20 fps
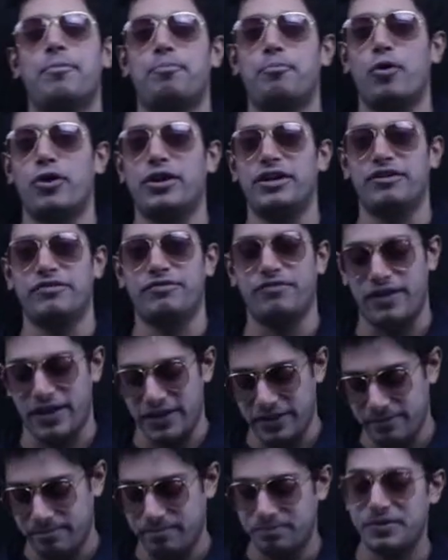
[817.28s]
a
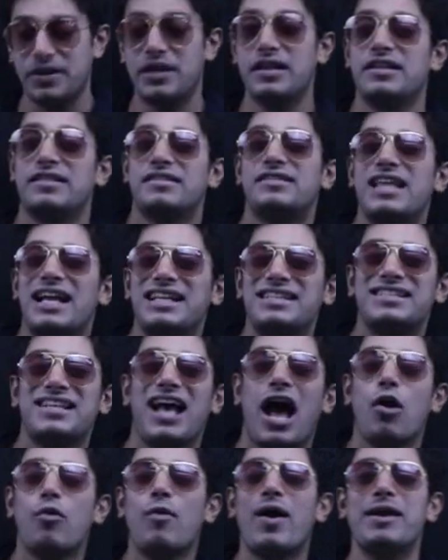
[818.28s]
0.5. That's
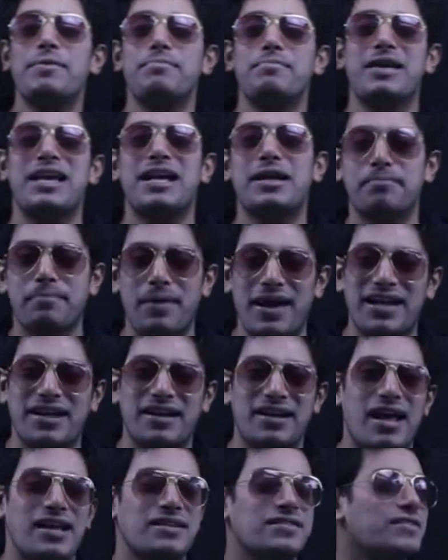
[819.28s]
how I make my
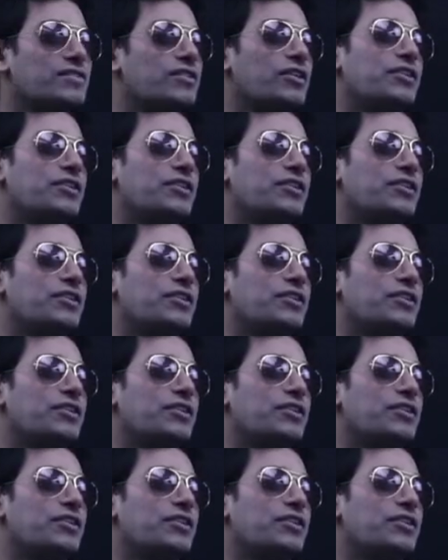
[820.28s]
class